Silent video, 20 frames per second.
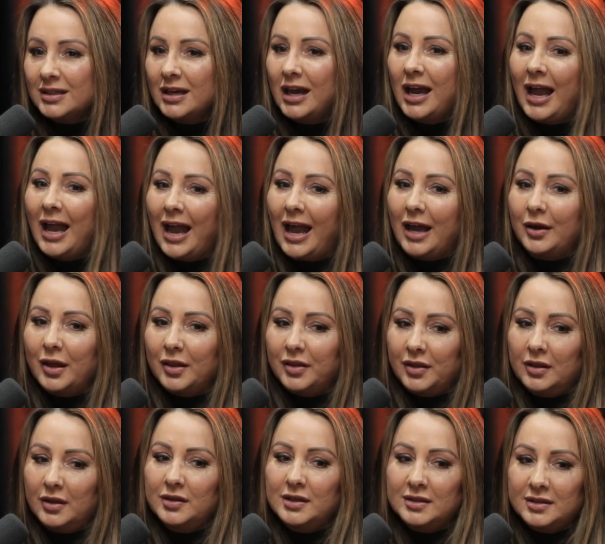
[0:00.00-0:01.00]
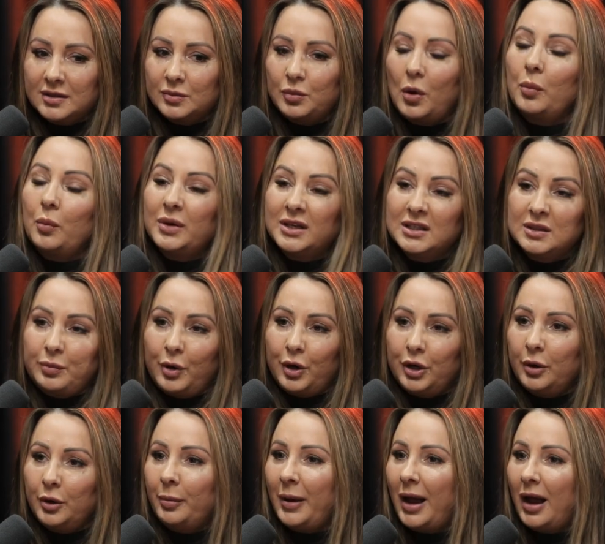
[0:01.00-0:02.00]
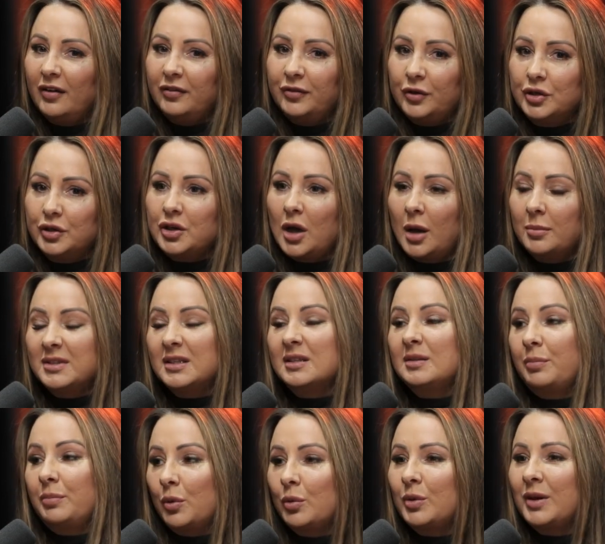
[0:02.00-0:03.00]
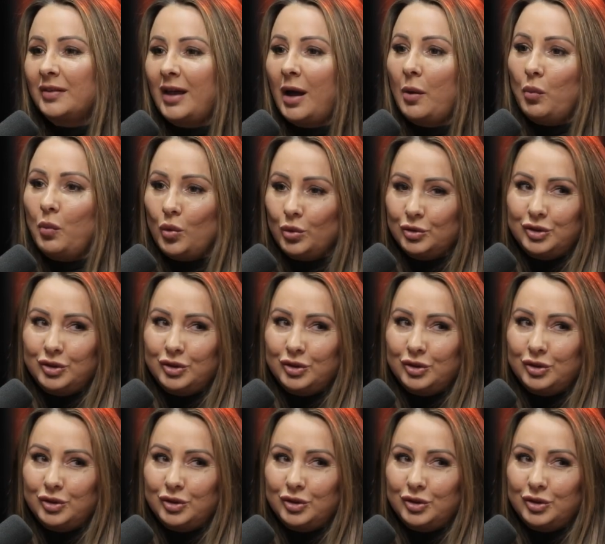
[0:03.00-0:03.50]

And I think this is what we spoke about a few times, is building that war